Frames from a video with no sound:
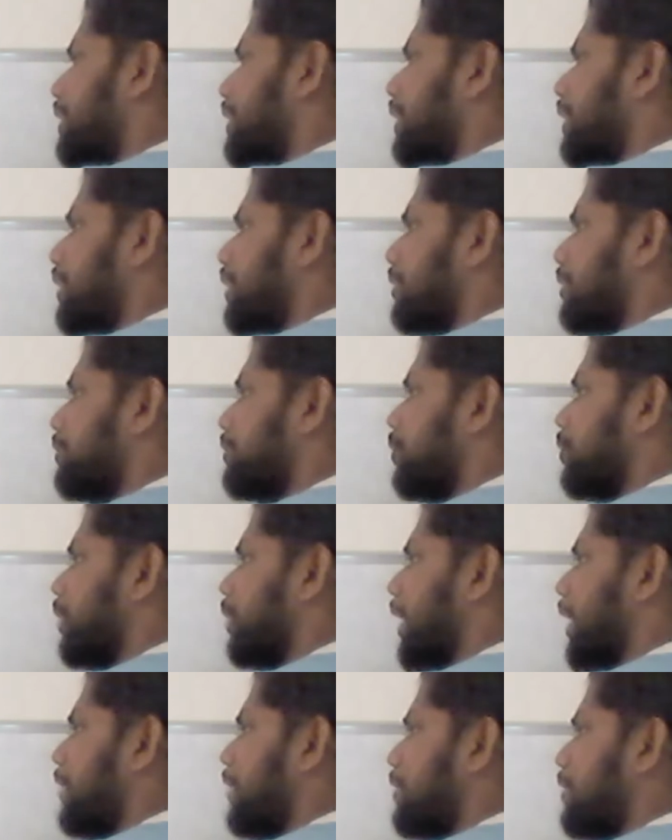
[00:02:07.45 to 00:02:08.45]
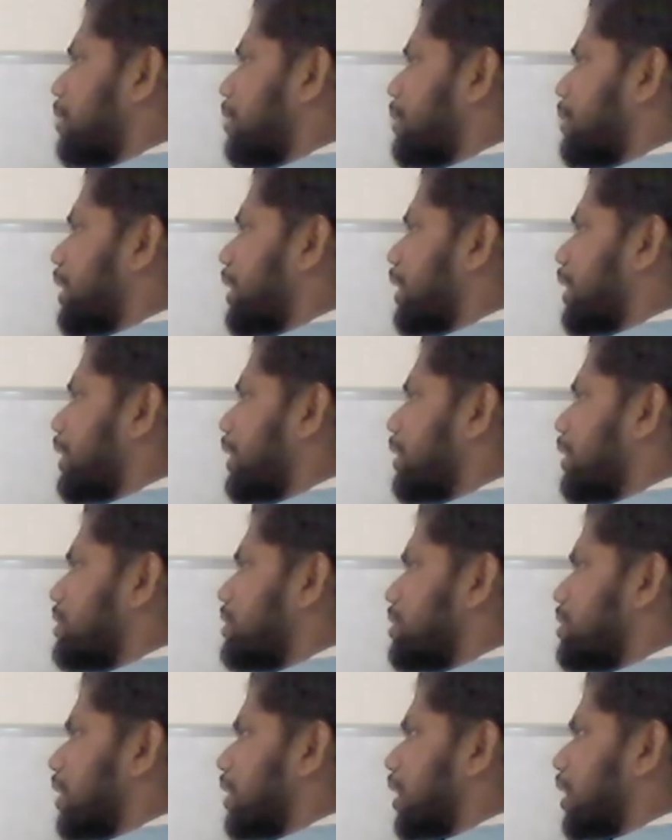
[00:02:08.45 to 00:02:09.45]
here. So there will be
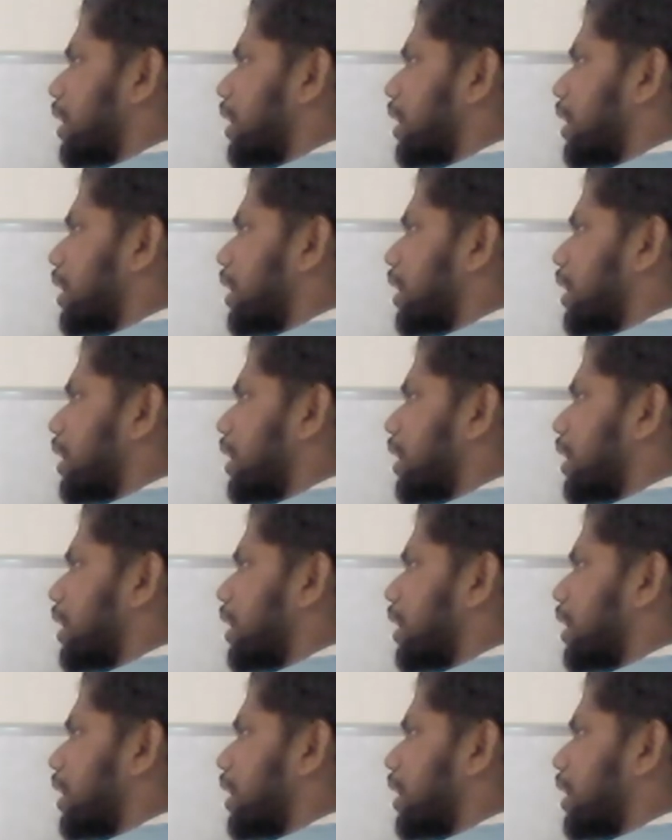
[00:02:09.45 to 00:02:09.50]
this